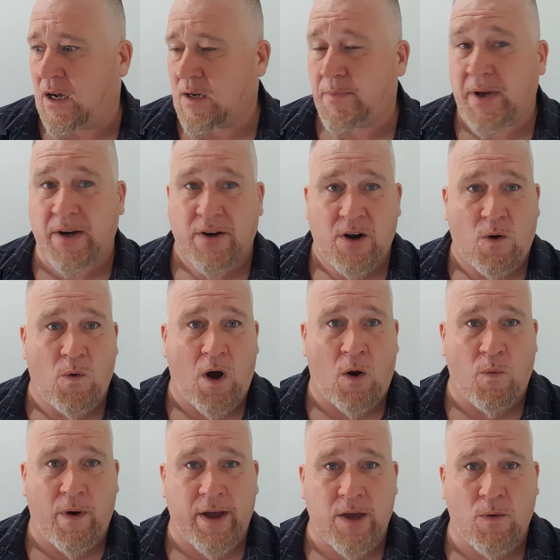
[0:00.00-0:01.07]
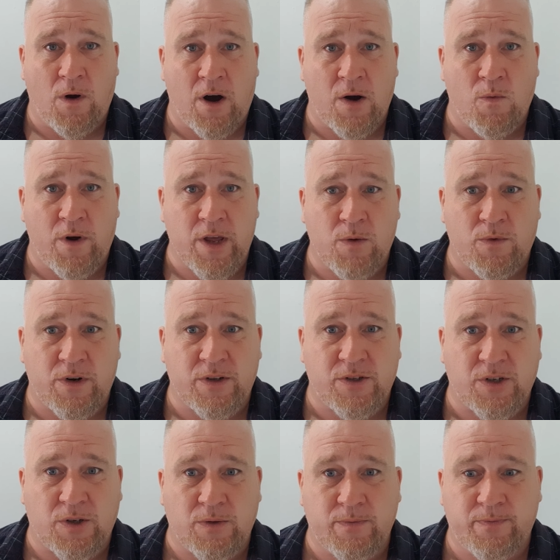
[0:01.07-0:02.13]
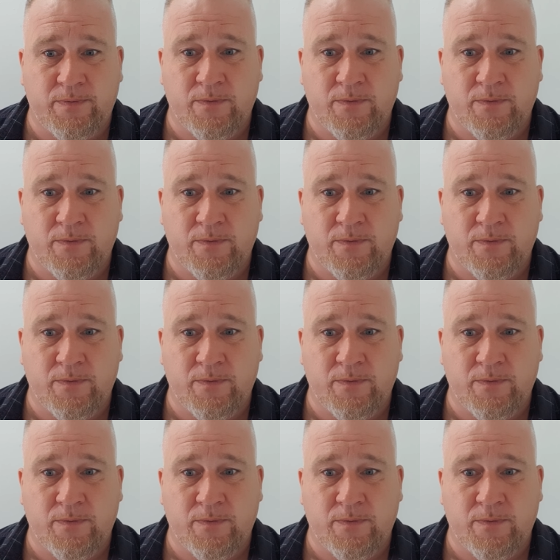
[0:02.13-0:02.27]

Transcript: depending on where you are and what you wanna do.